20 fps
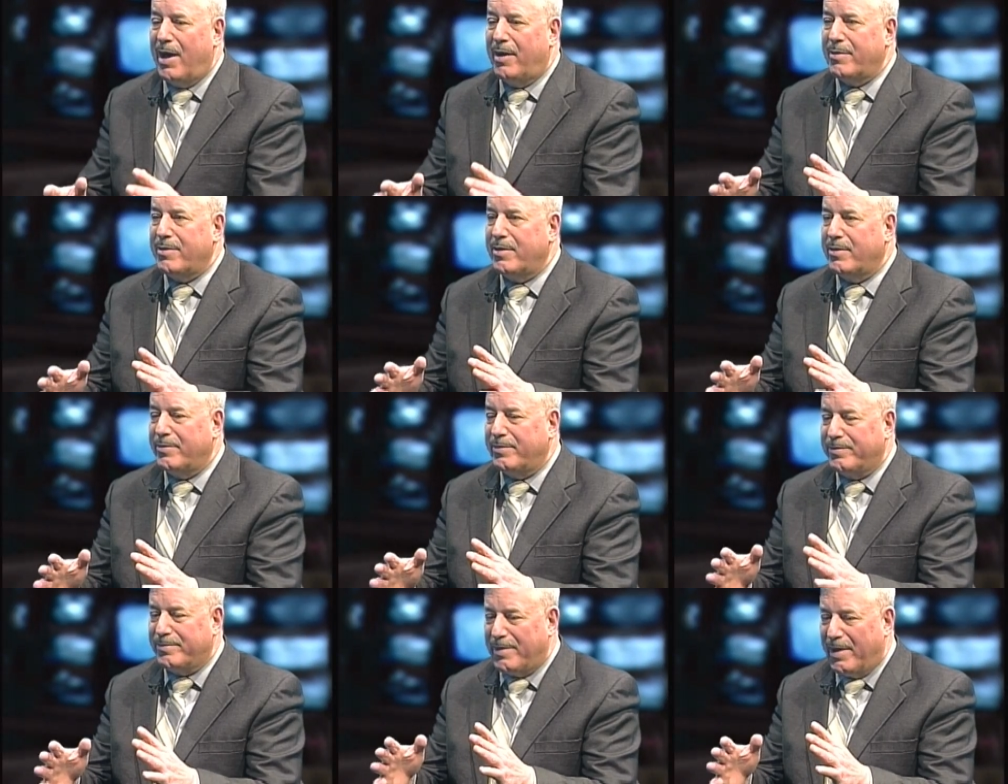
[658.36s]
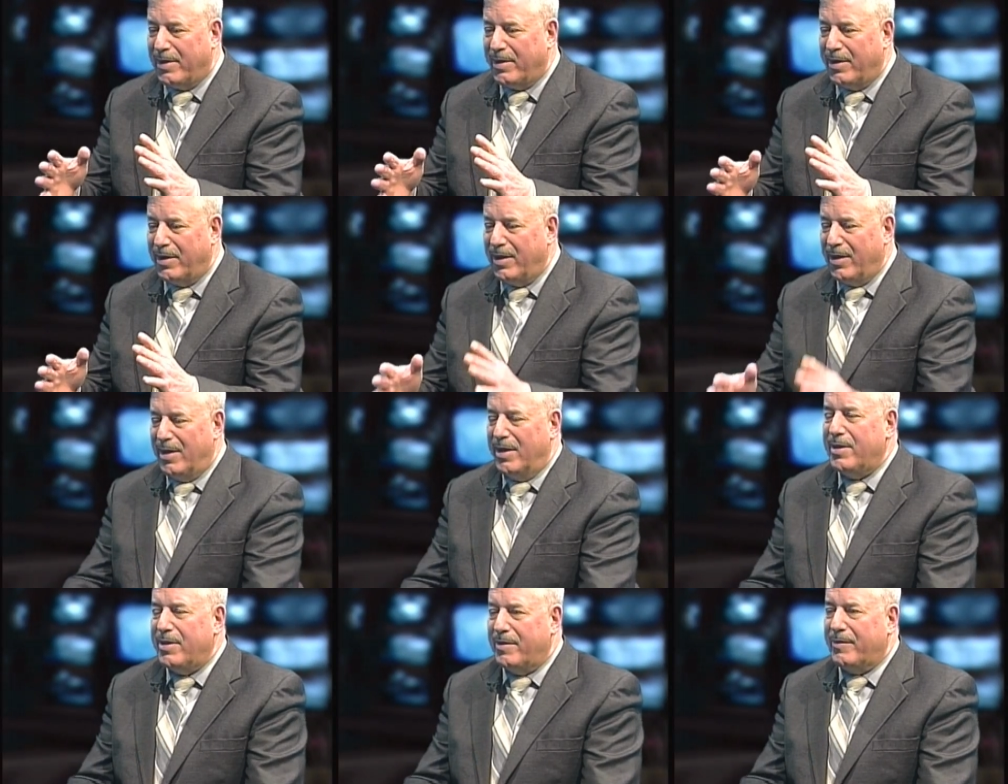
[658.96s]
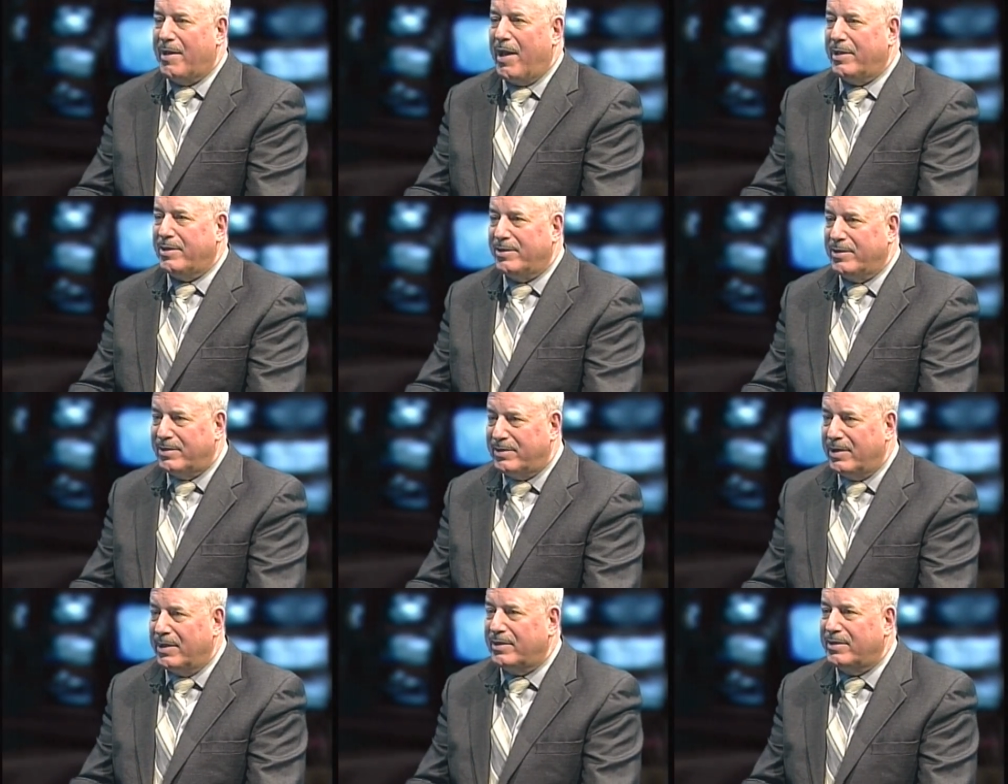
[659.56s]
you got your
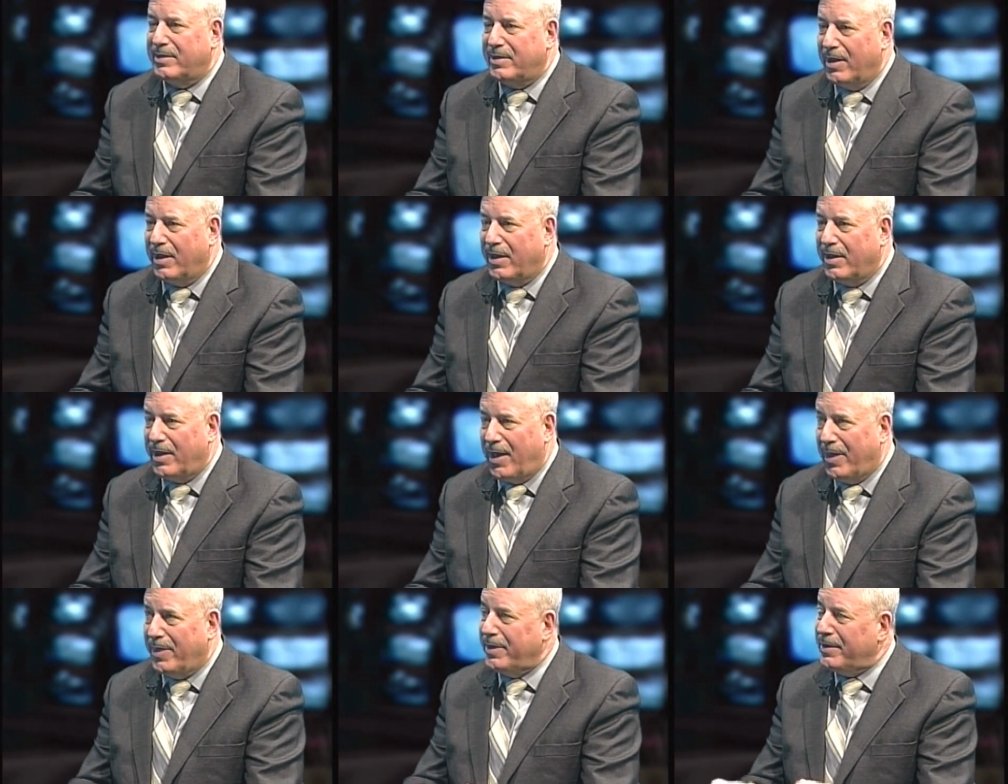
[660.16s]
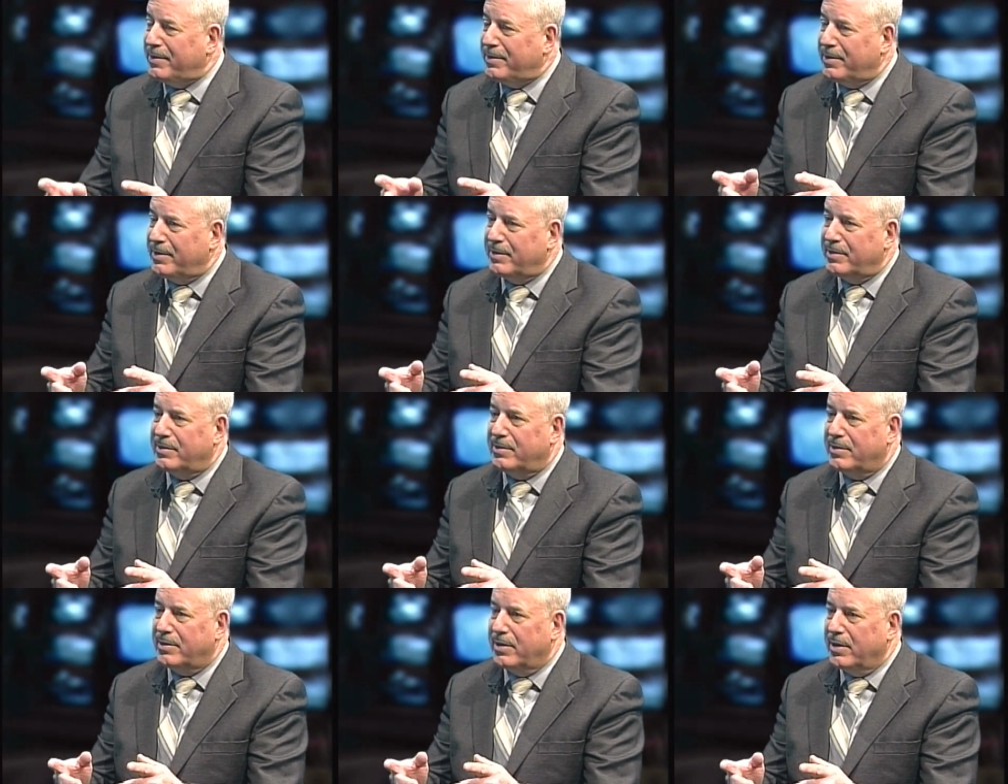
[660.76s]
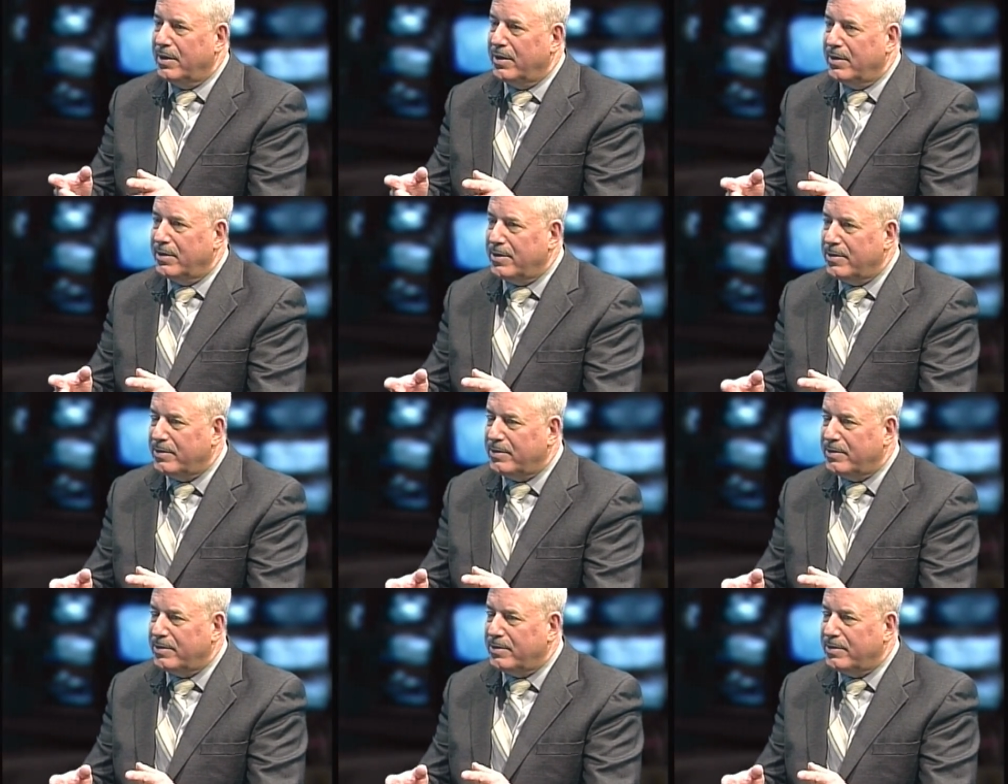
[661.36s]
16, and this is, you